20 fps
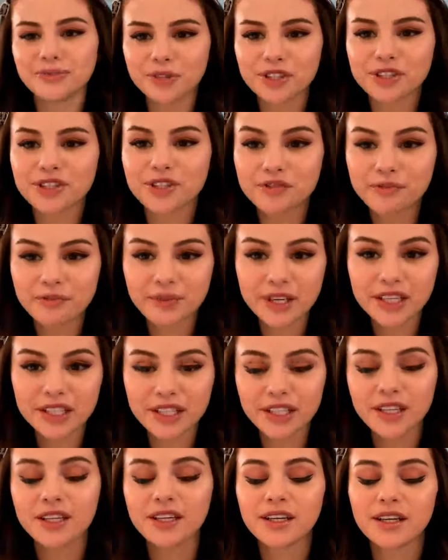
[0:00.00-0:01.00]
which have
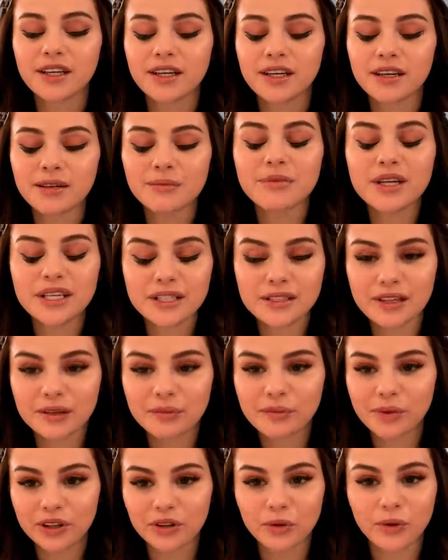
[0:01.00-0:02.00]
been amazing,
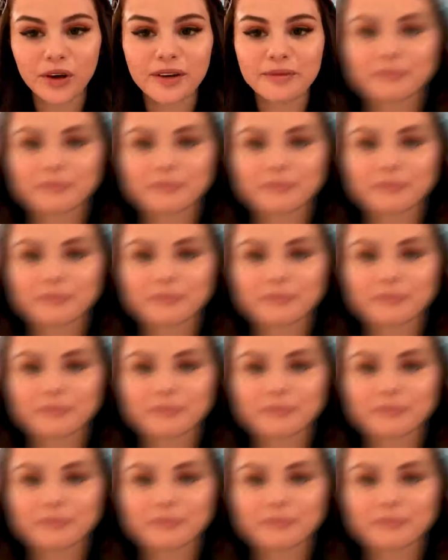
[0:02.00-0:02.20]
by the way.